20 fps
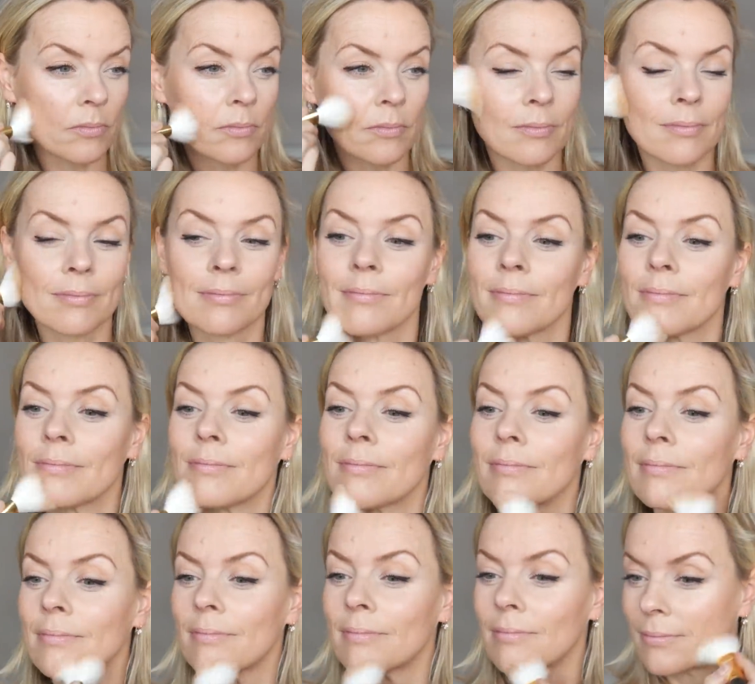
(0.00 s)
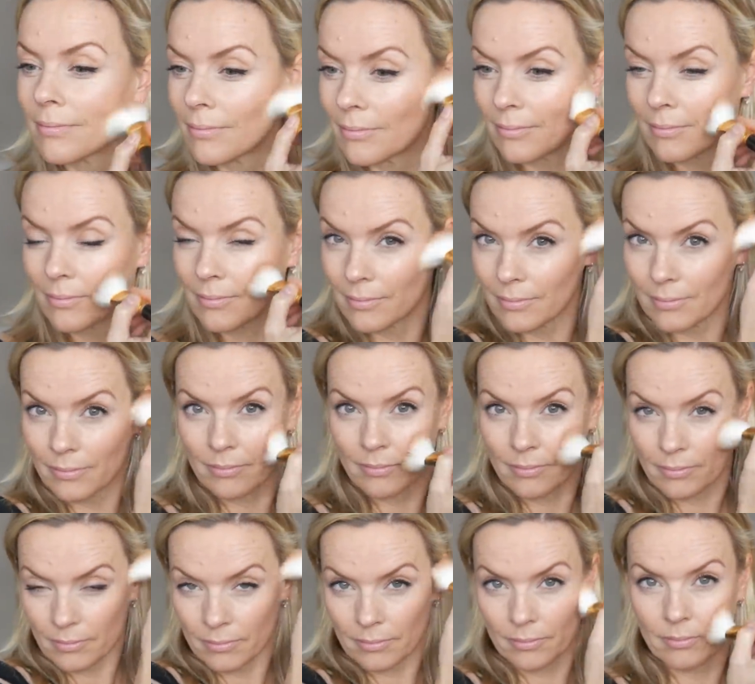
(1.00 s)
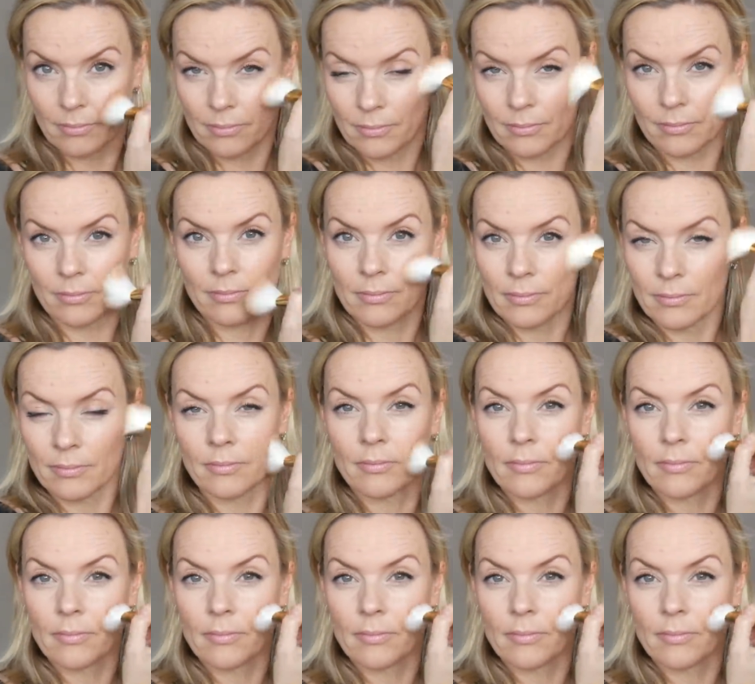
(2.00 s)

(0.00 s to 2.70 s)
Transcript: (no one is talking)